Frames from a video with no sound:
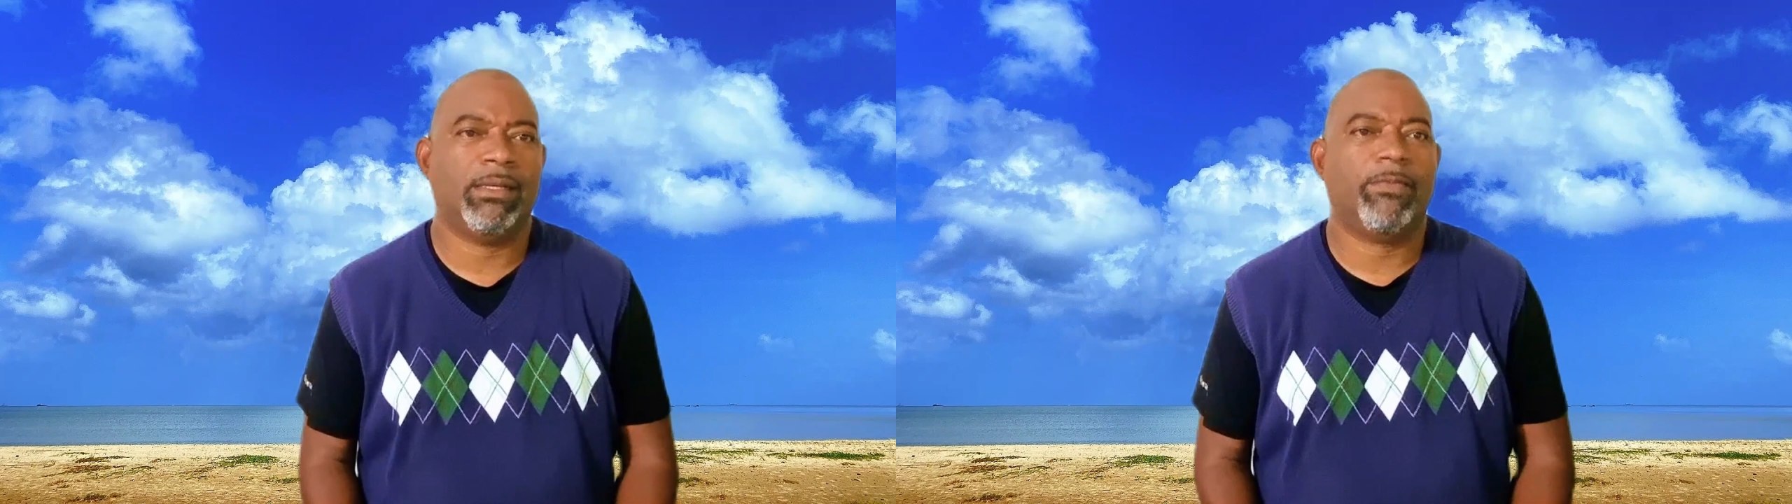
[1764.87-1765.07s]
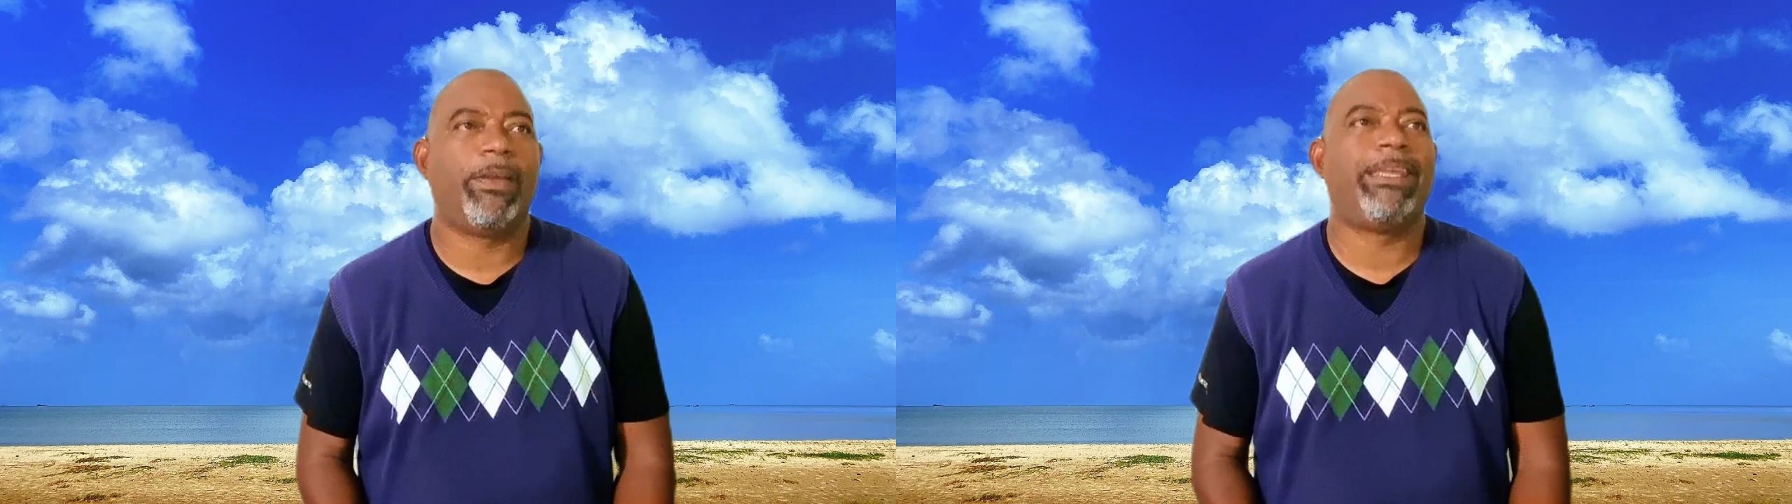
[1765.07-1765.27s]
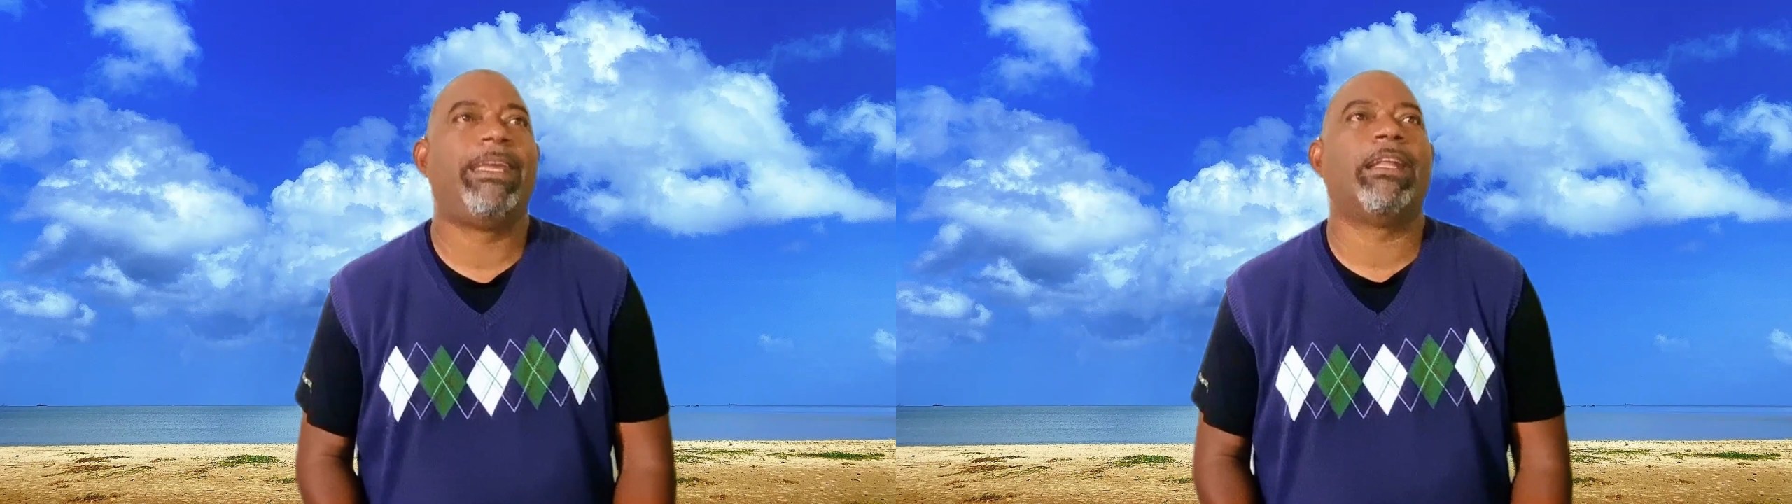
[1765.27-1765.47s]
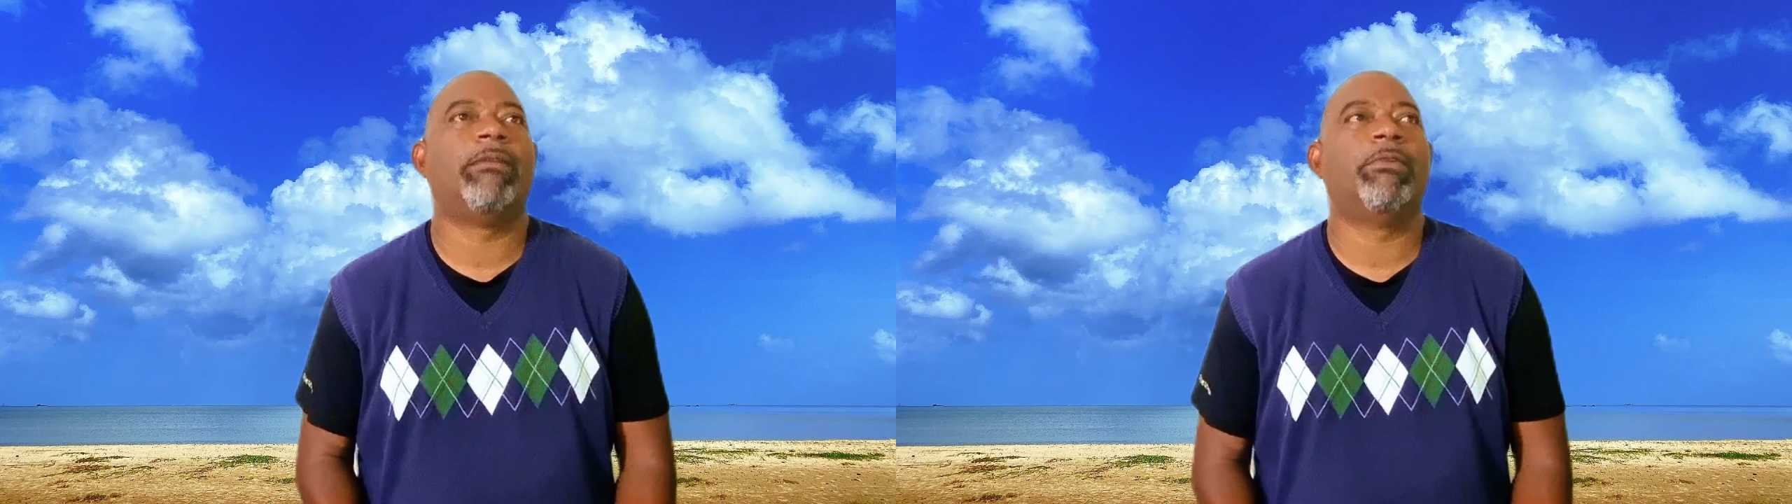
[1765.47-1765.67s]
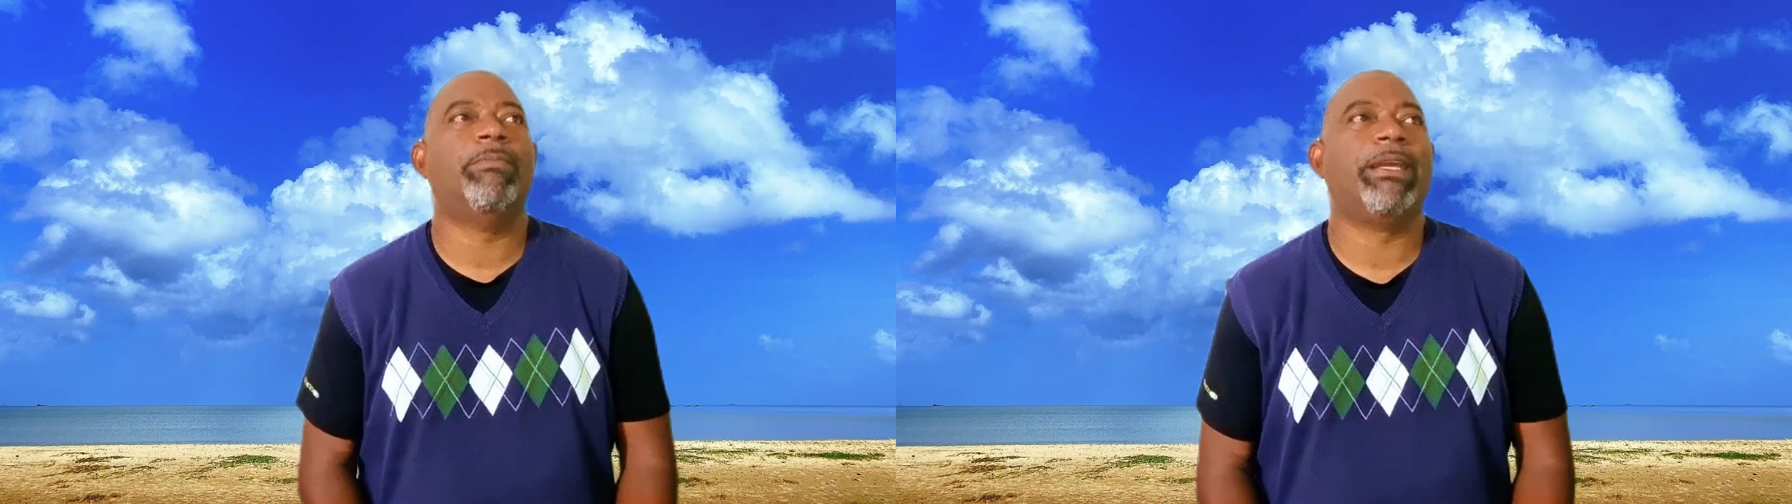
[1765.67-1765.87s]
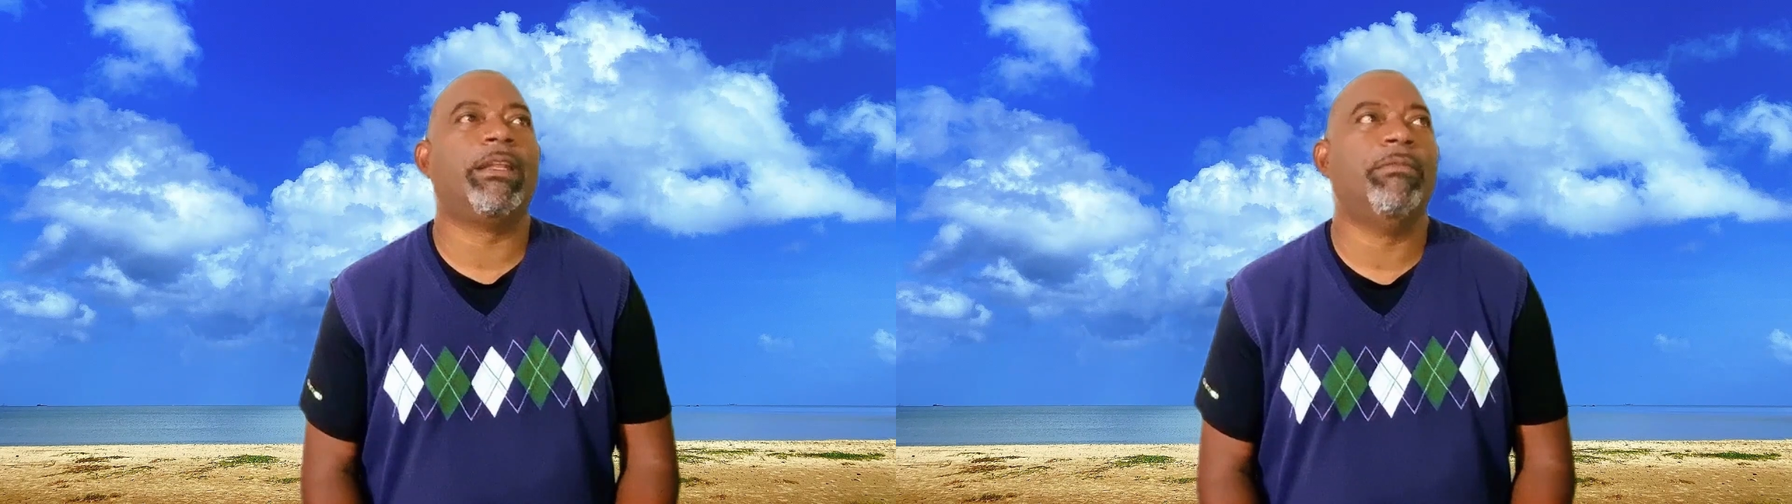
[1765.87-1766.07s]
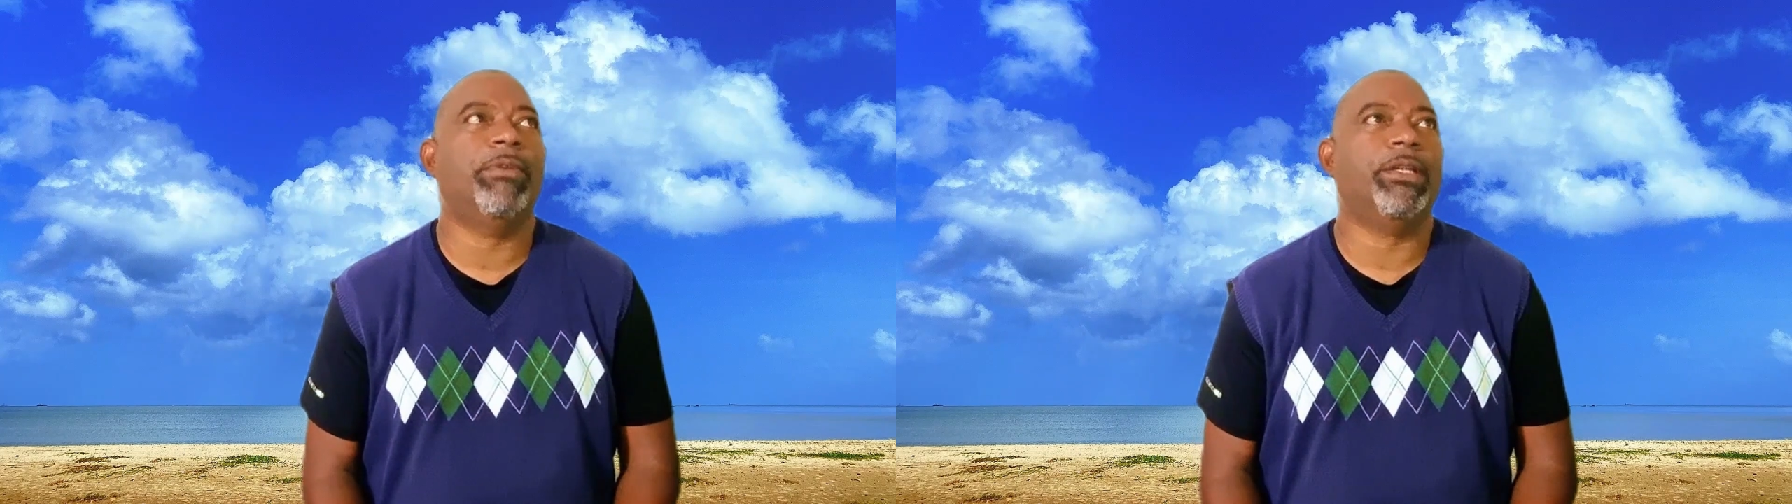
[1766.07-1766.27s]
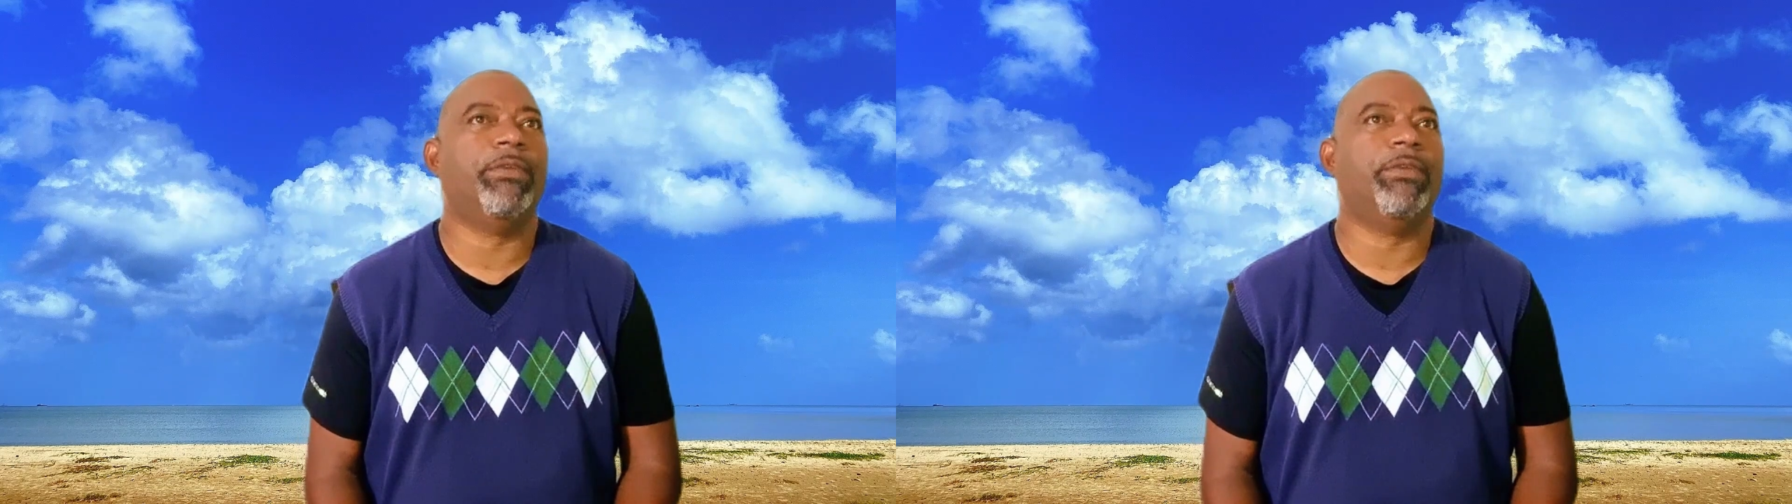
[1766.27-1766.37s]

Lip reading: Forget about making any money.